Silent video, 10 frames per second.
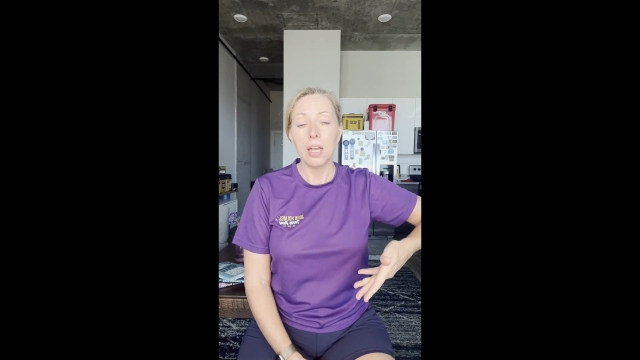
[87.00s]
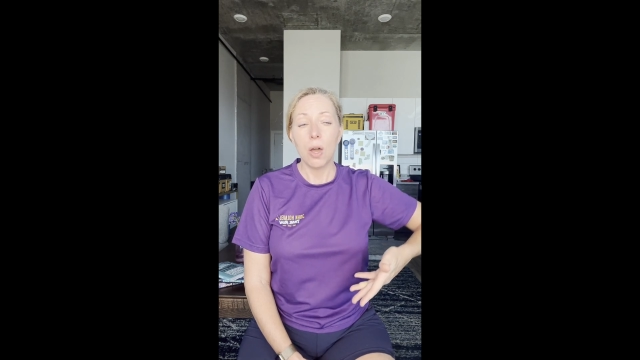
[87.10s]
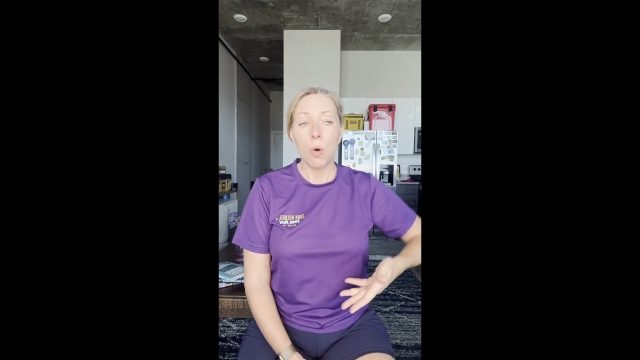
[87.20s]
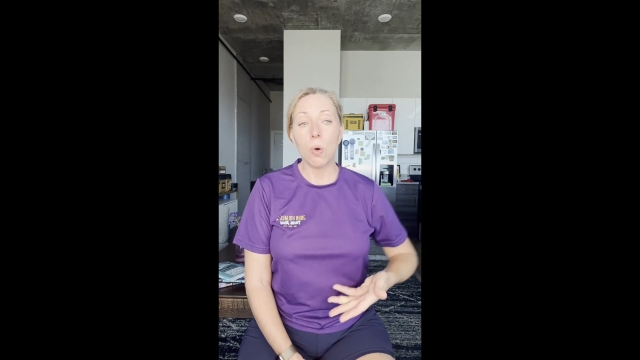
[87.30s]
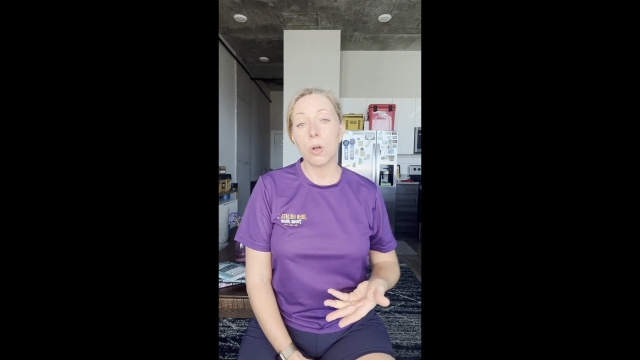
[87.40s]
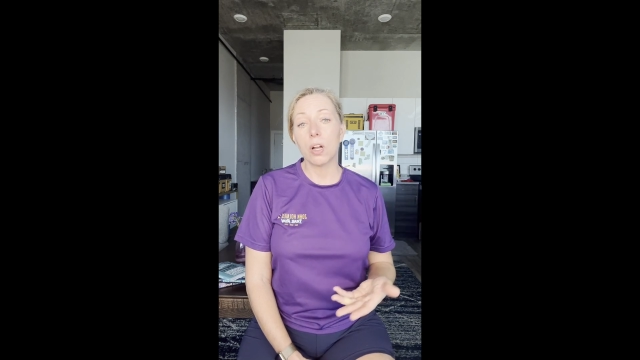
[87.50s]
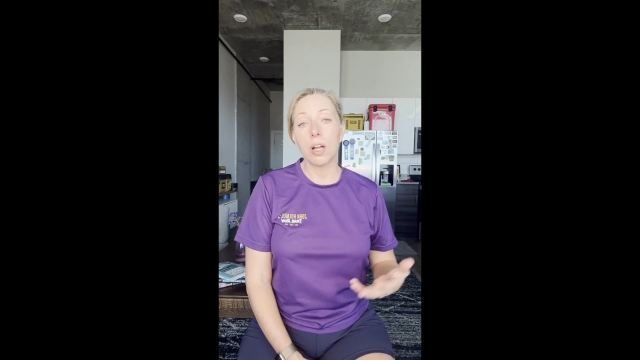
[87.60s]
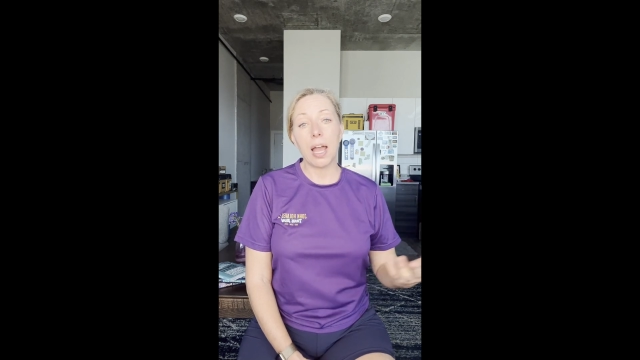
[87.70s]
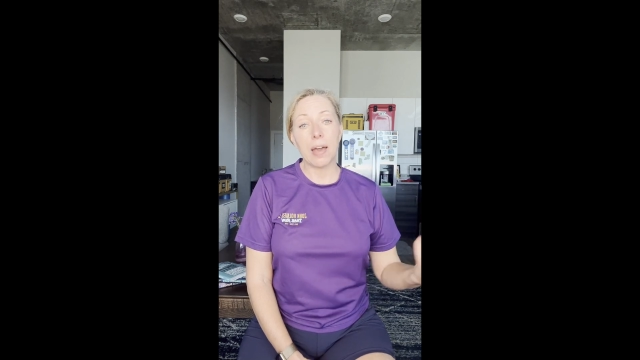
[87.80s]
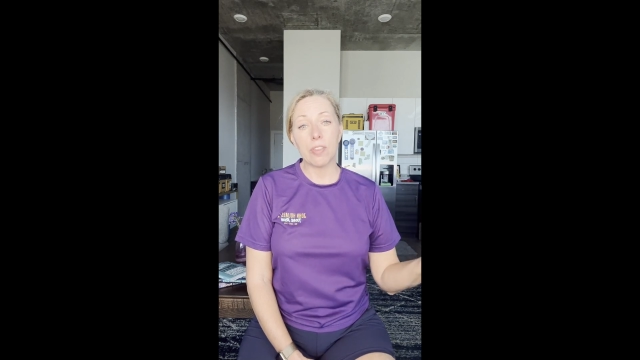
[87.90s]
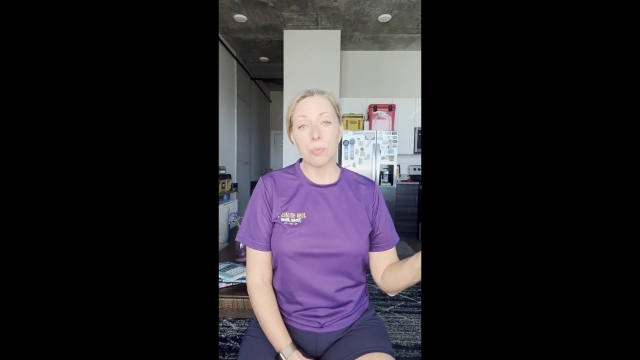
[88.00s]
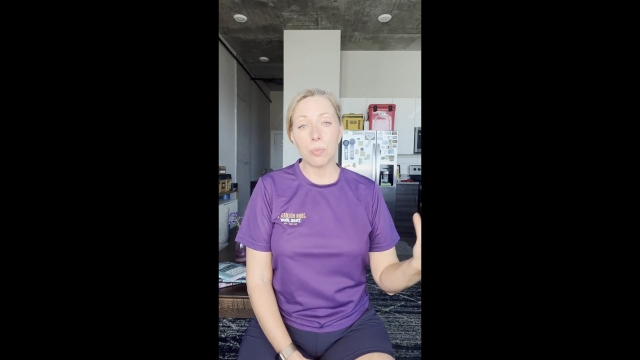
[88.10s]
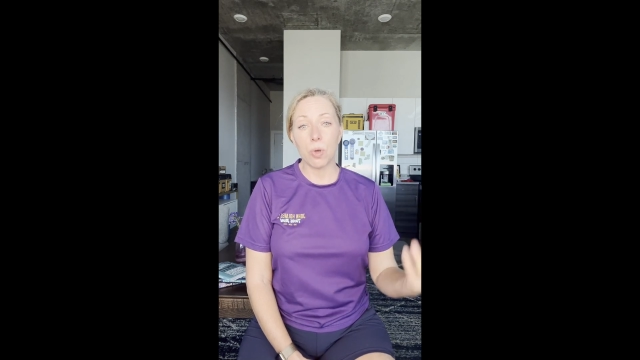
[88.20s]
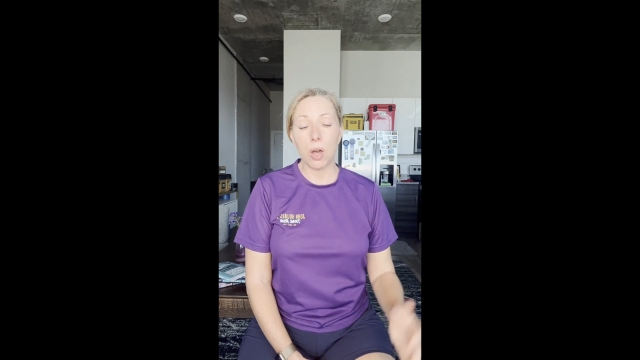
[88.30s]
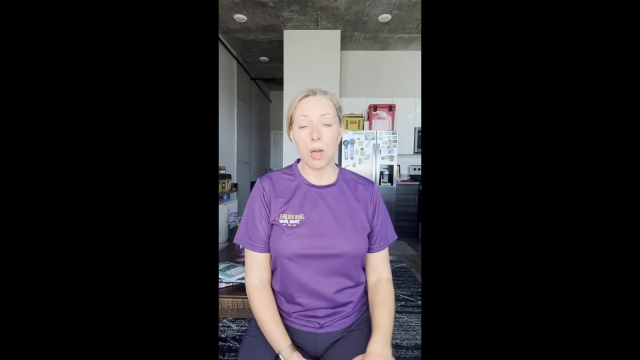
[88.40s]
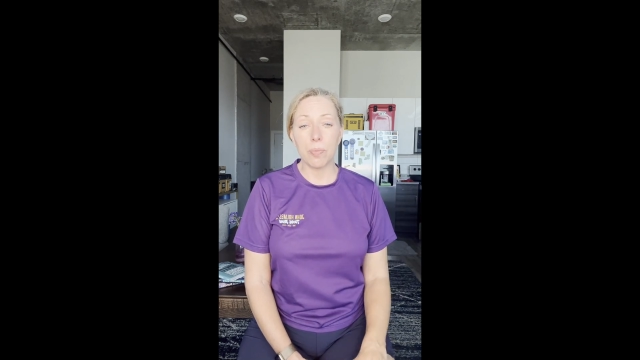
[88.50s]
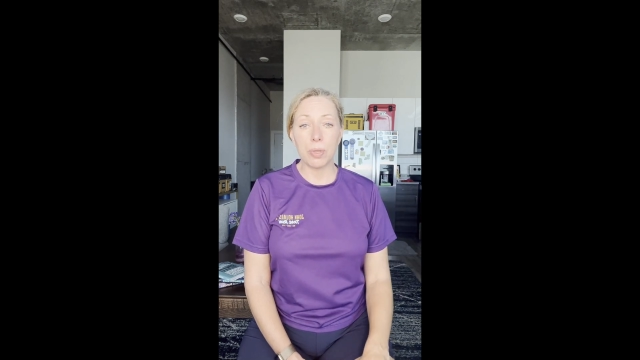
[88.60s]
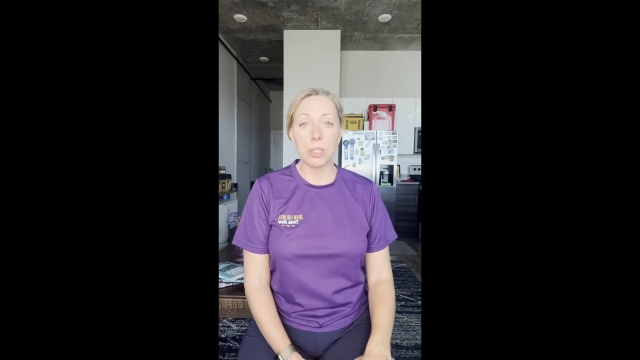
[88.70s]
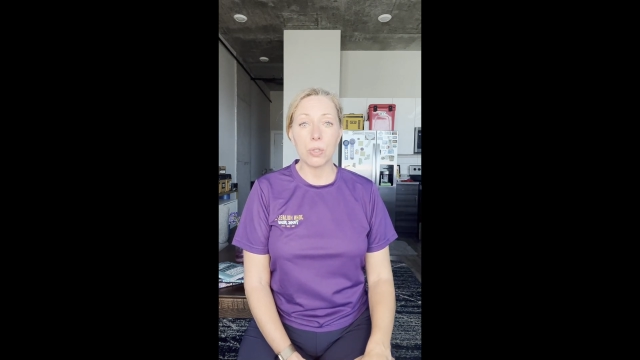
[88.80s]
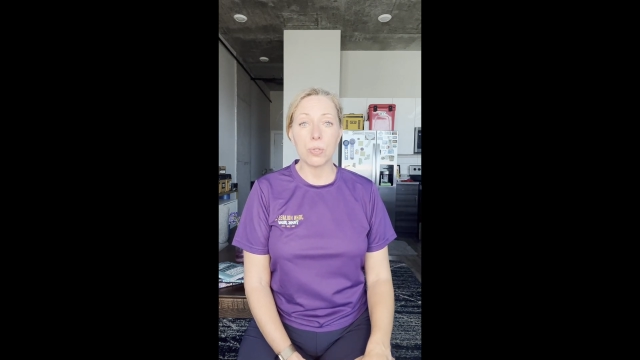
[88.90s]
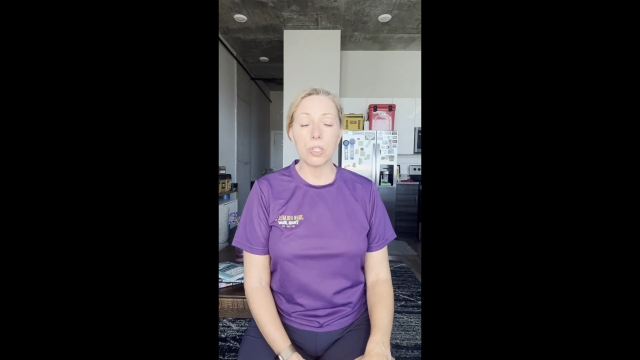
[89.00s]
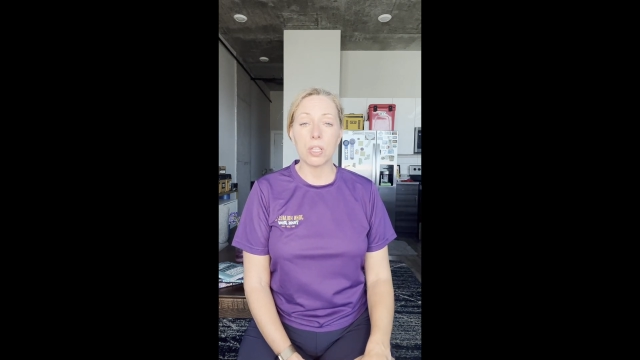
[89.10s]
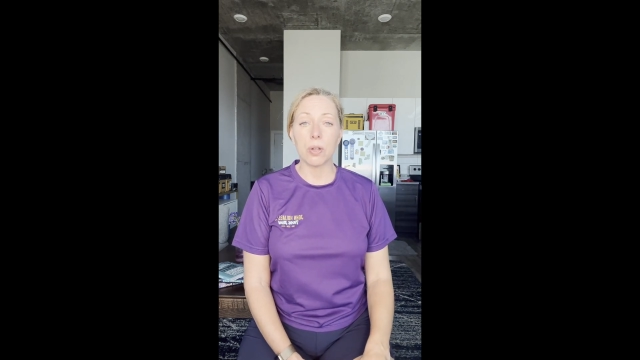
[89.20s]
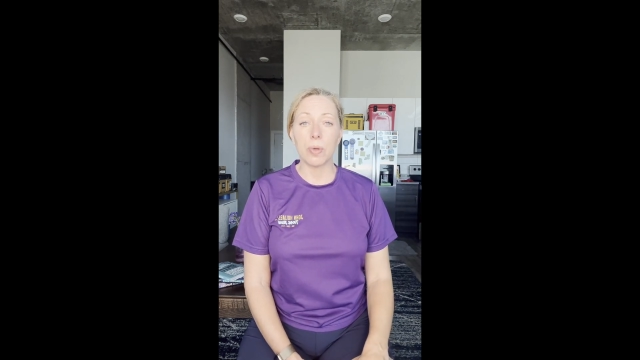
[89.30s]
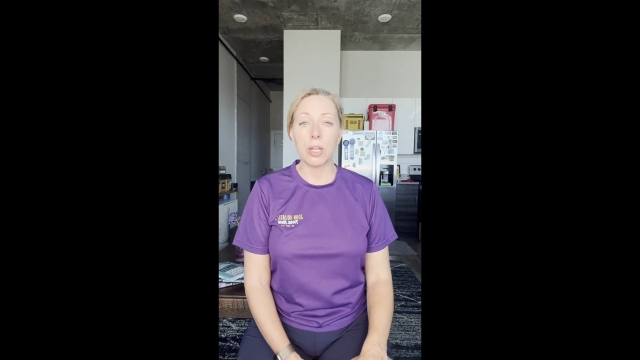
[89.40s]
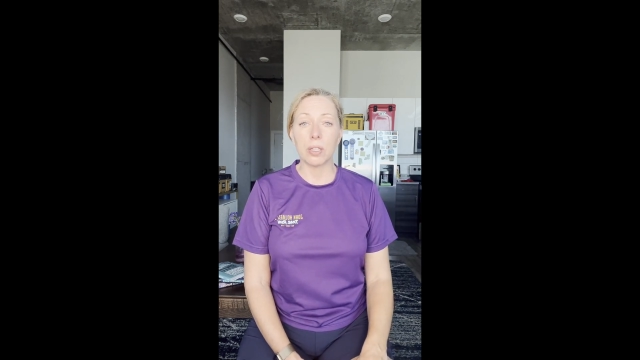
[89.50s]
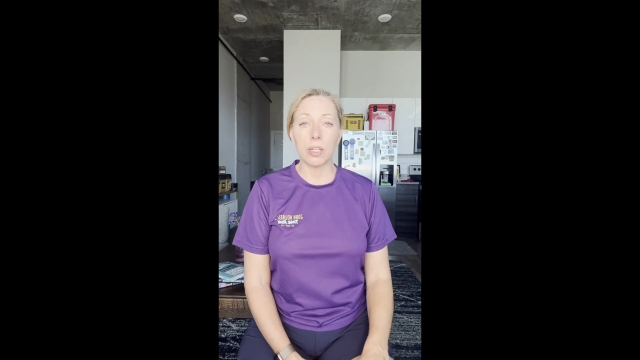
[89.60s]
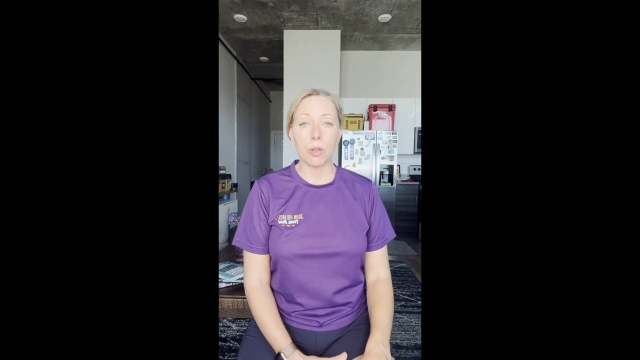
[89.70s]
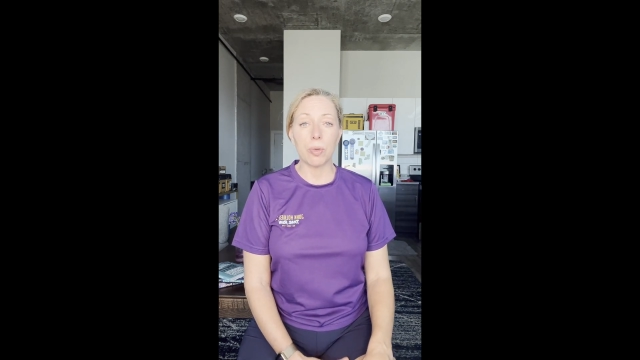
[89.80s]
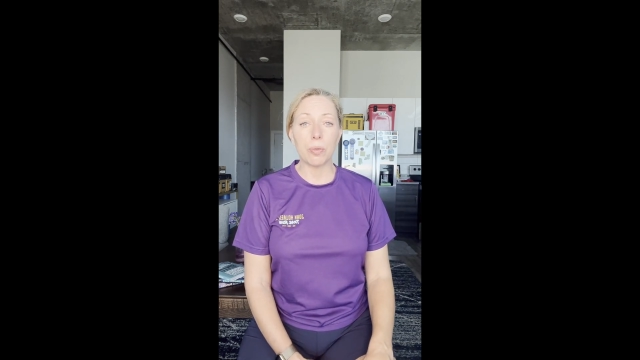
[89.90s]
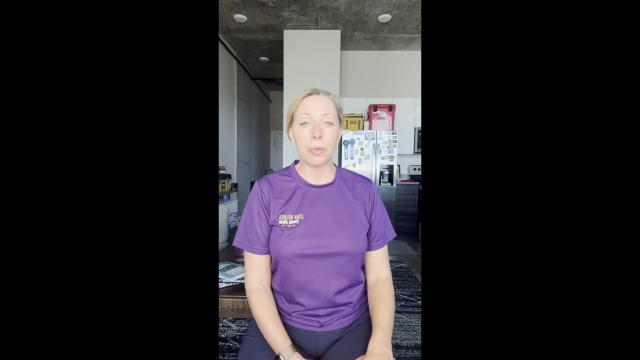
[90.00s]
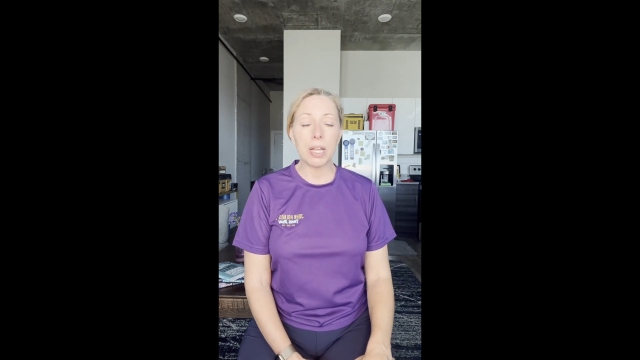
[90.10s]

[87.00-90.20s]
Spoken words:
or have them be loose in the arena a little bit.